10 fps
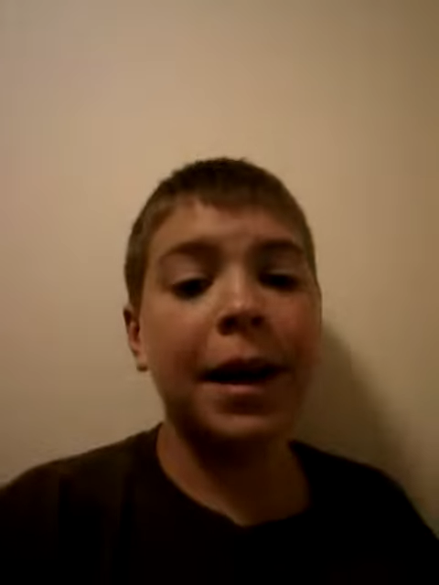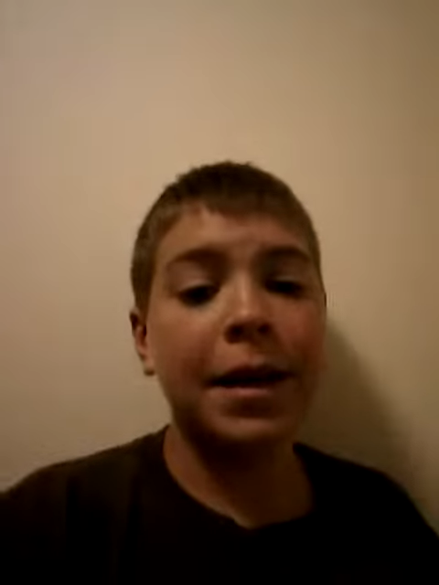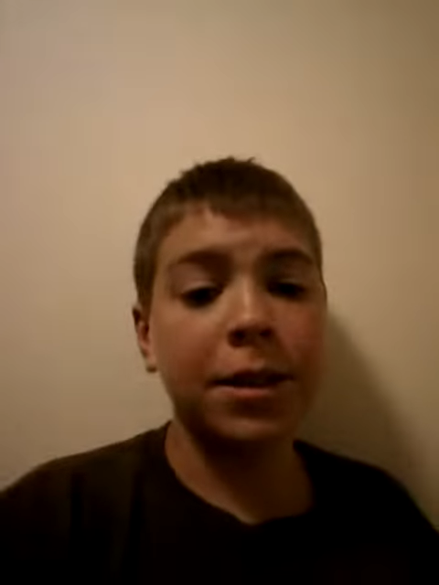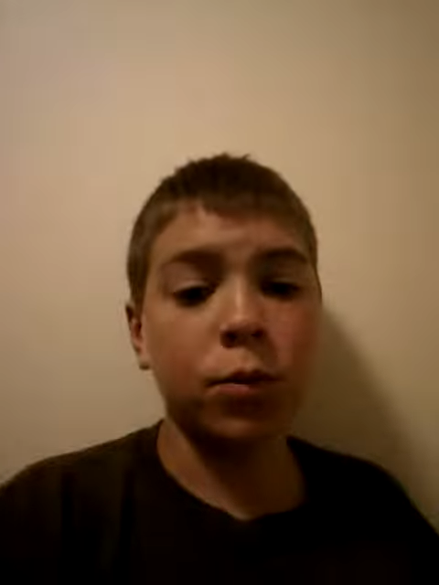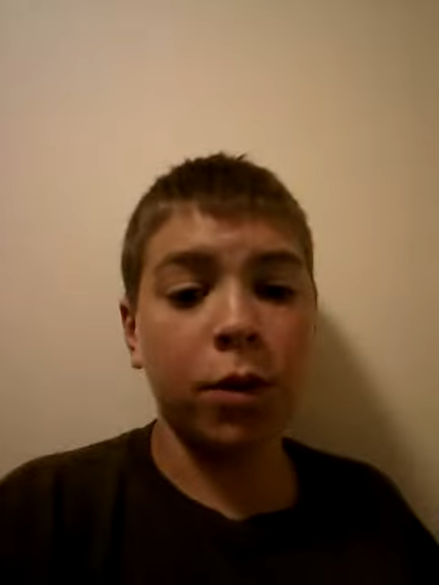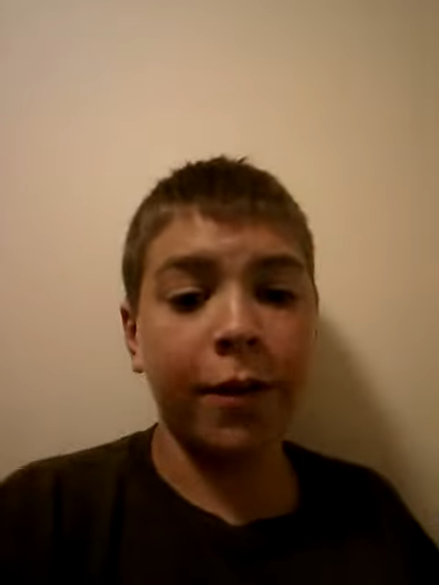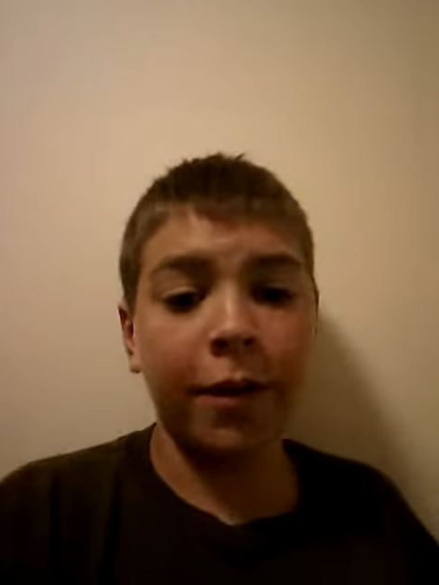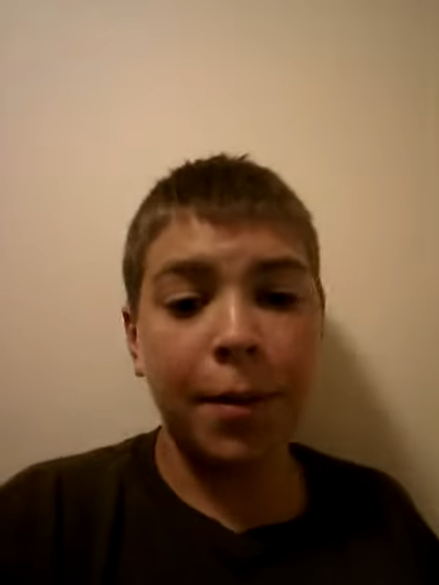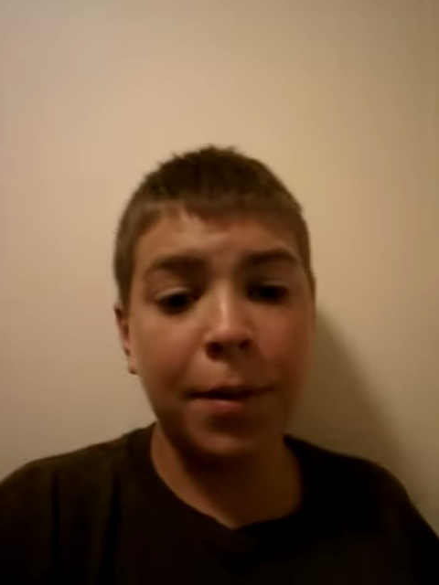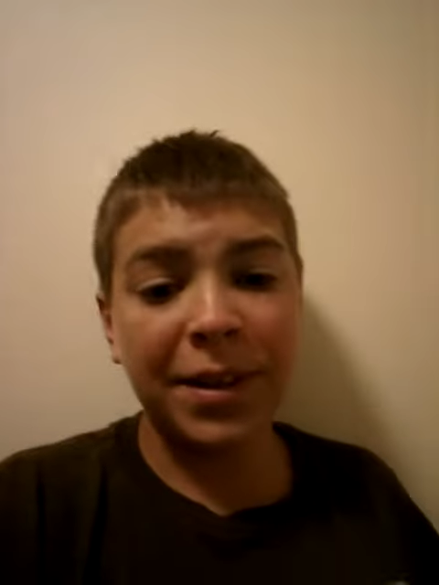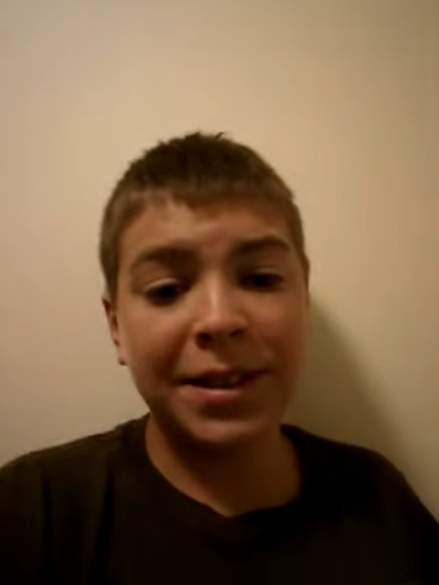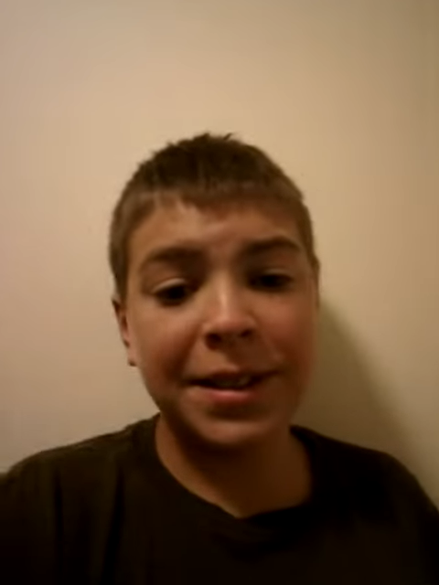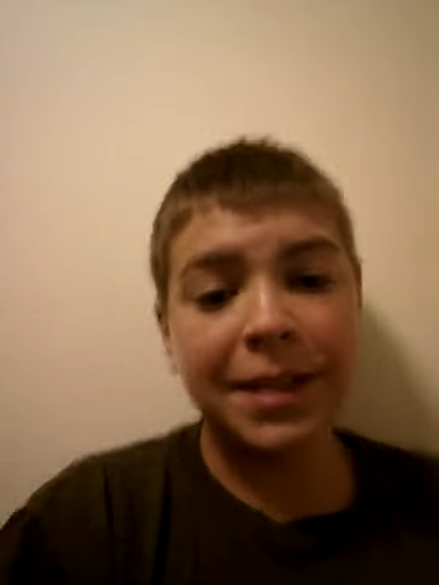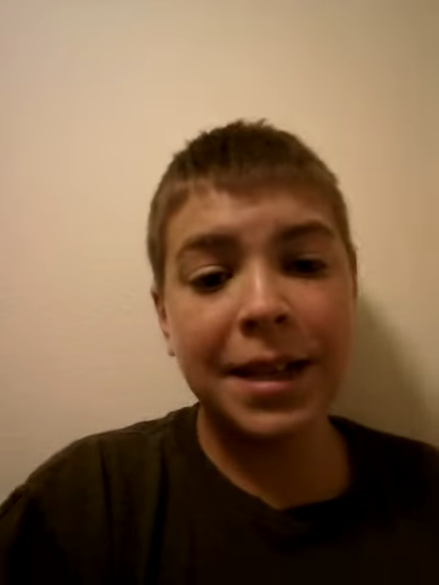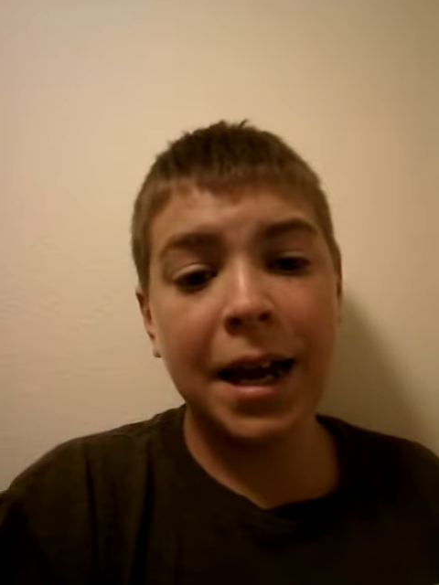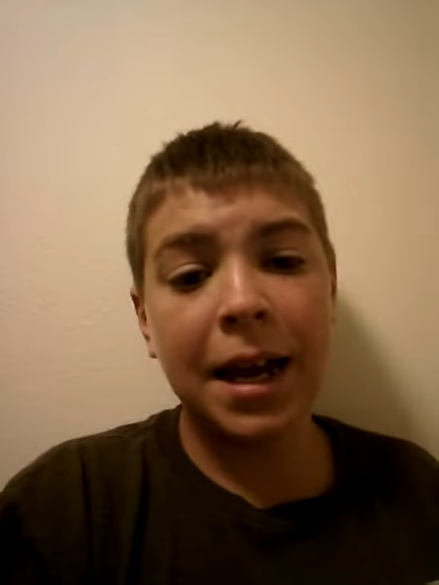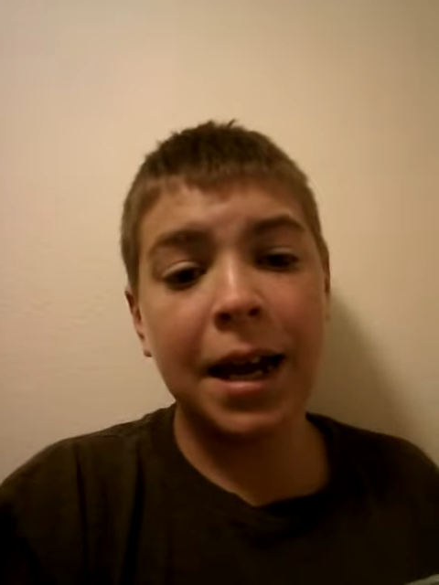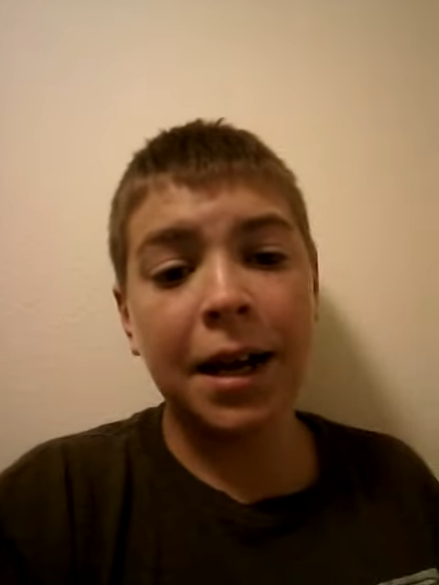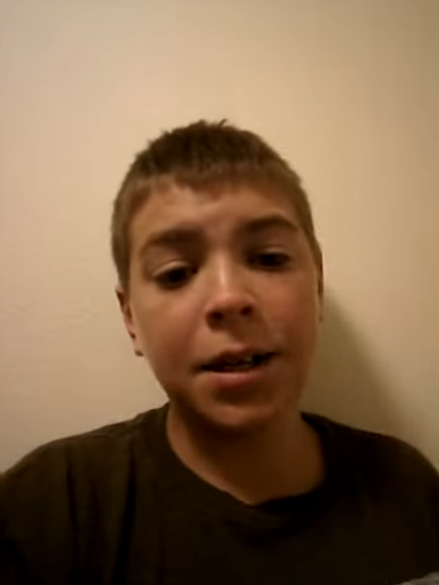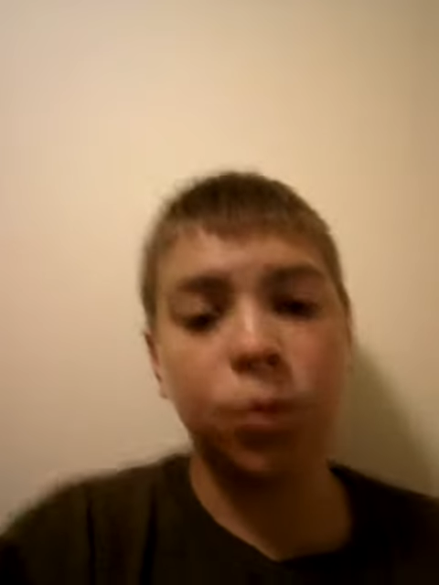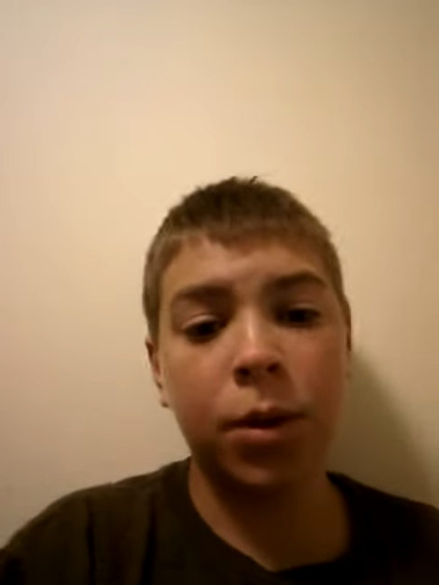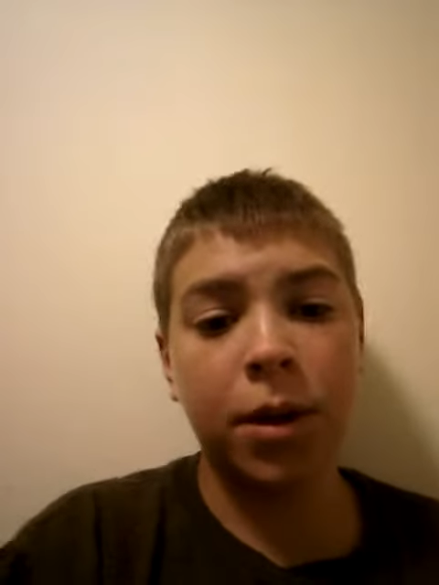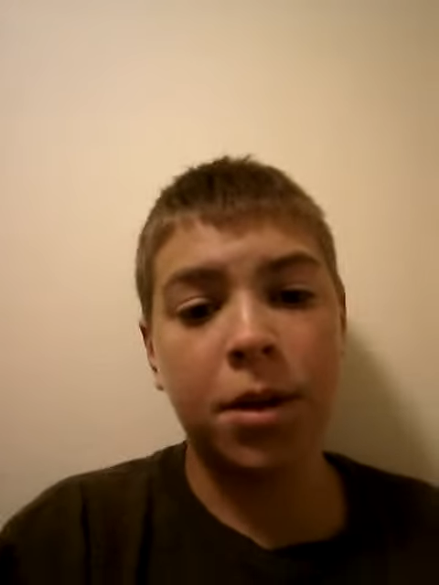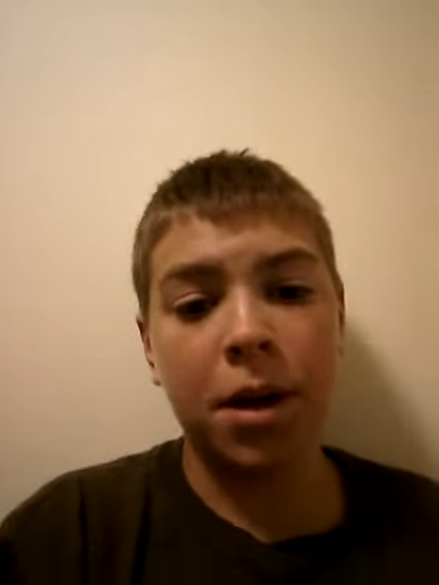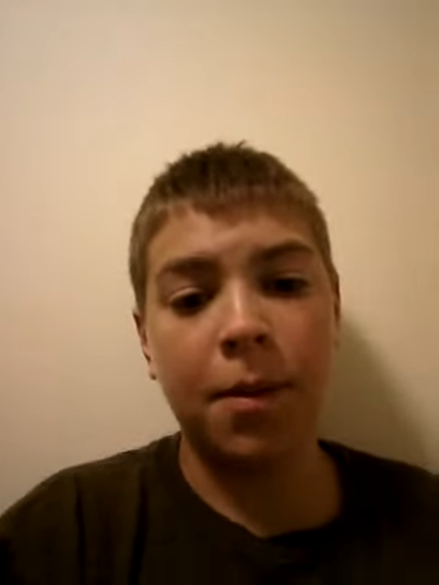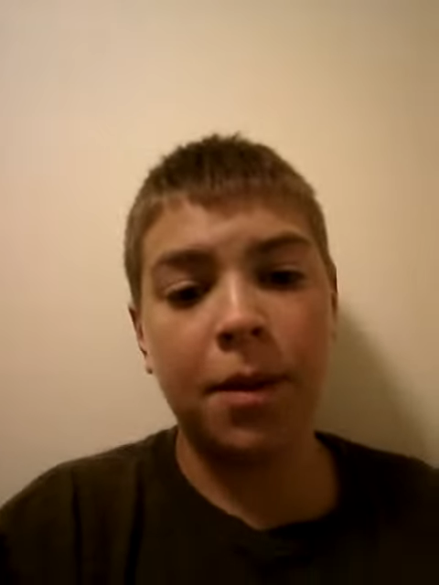Guys, it's Worldkeep here. Today, I just want to talk